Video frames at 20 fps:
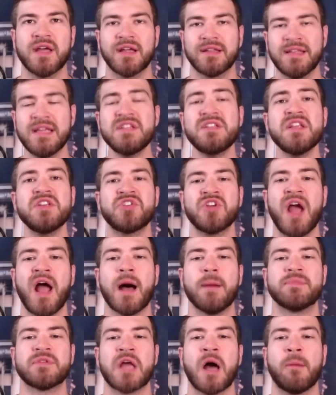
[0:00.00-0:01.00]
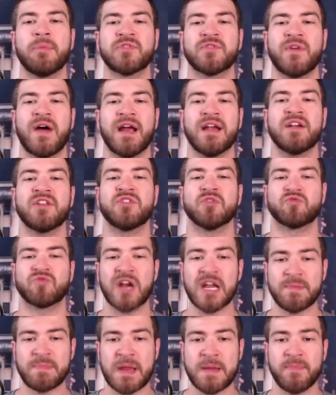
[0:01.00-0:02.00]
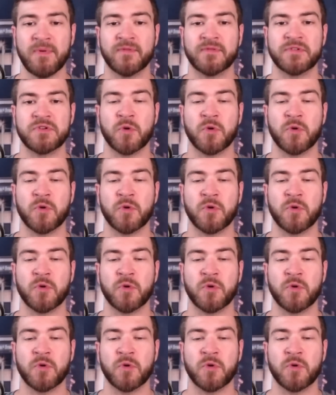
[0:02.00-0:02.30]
LinkedIn Jobs helps find the right people for